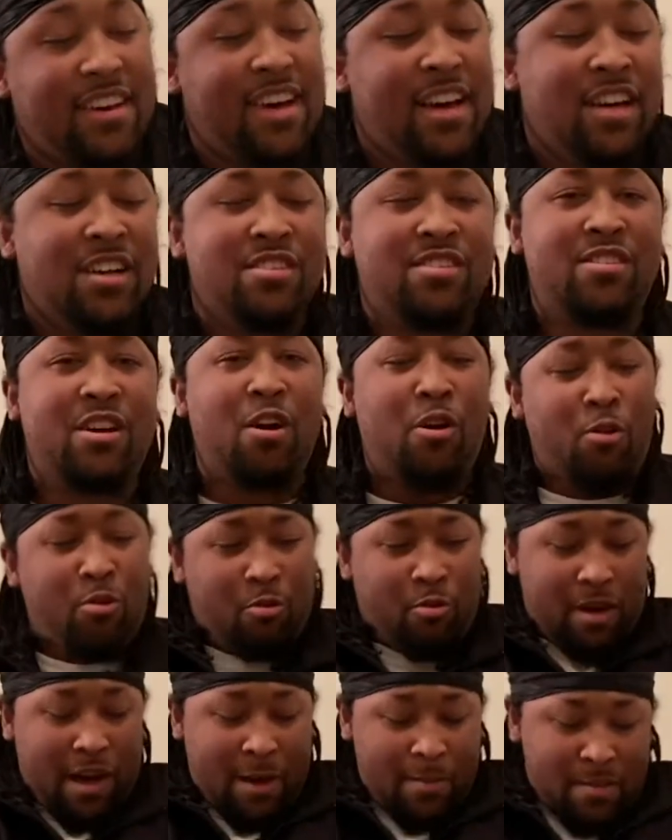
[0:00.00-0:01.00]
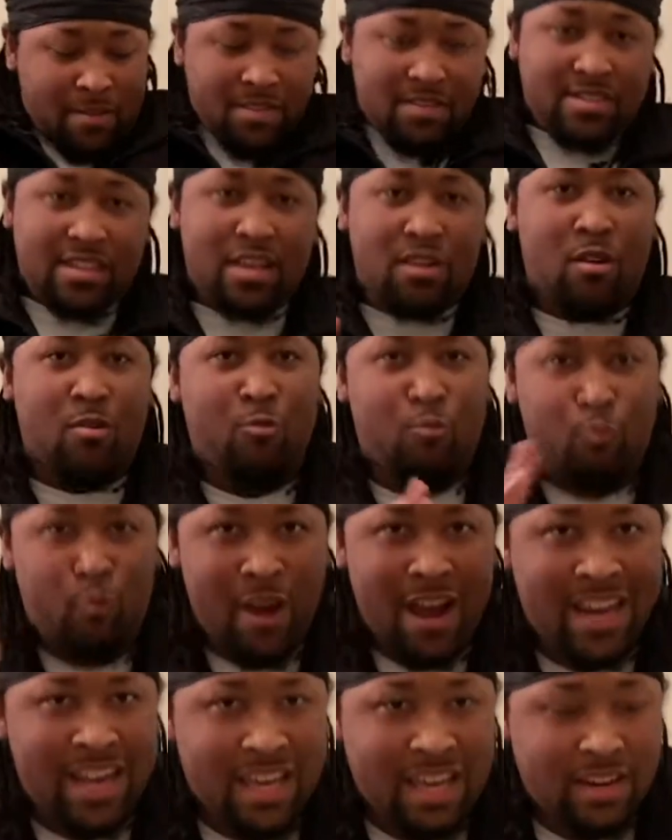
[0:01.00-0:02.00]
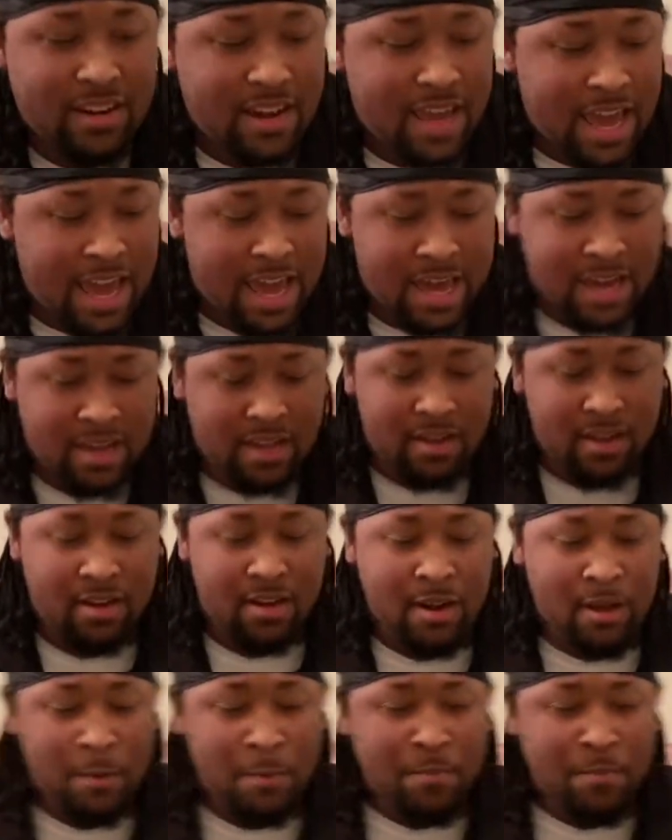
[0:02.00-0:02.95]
So I've been seeing on Reddit and